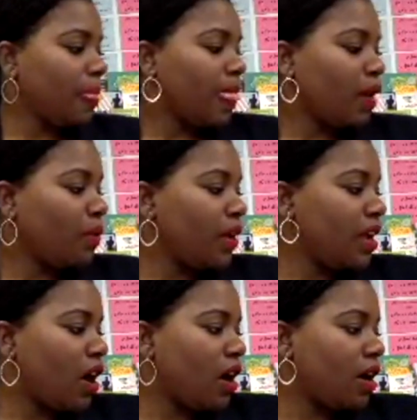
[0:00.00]
we
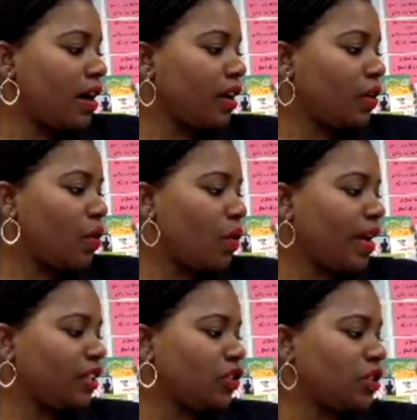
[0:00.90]
are
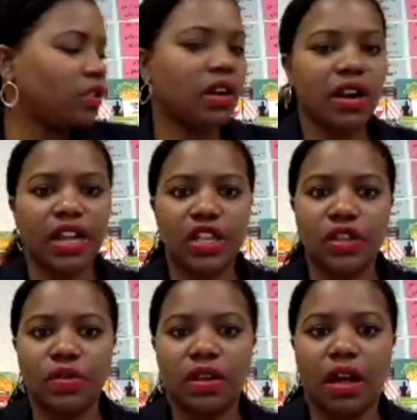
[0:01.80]
going to start a
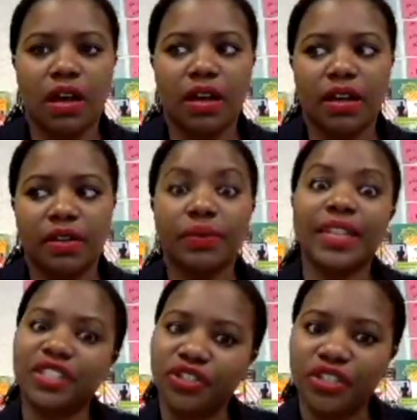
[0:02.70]
unit on
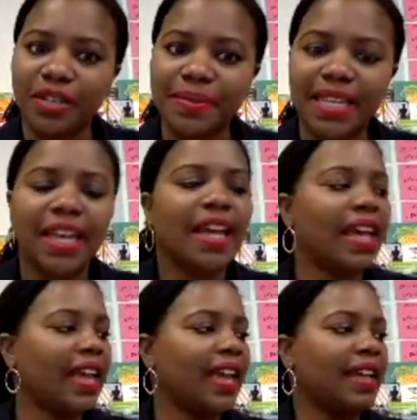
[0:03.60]
relationships.
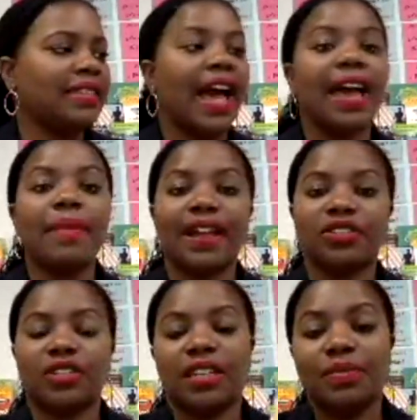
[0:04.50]
And I'm
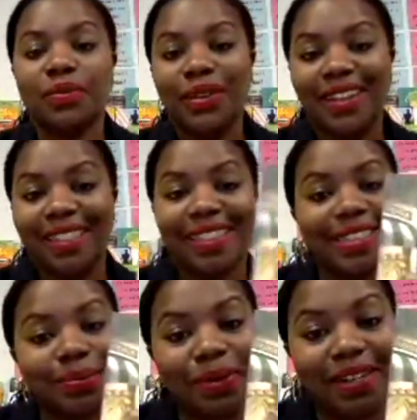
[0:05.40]
actually going to be reading
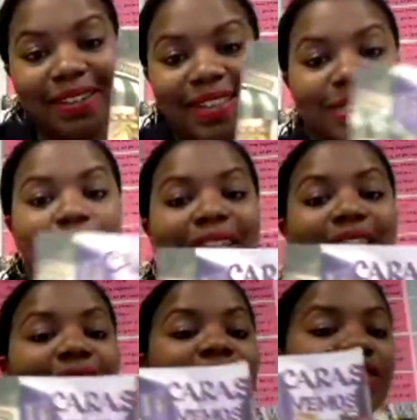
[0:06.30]
this book that's by
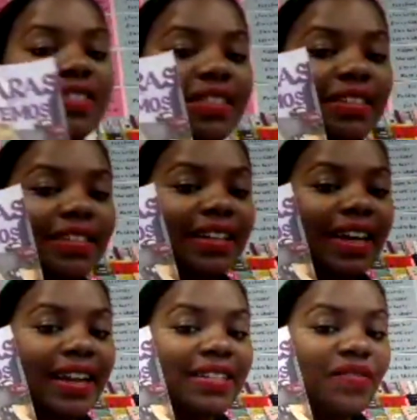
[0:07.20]
Terry Jensen,
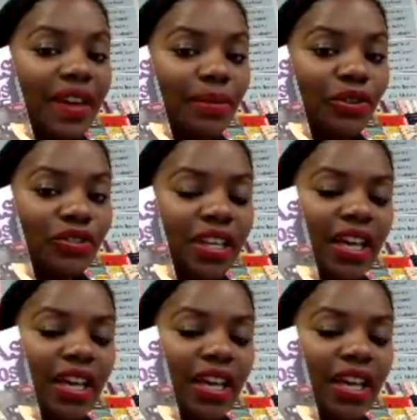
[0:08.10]
Caras Vemos.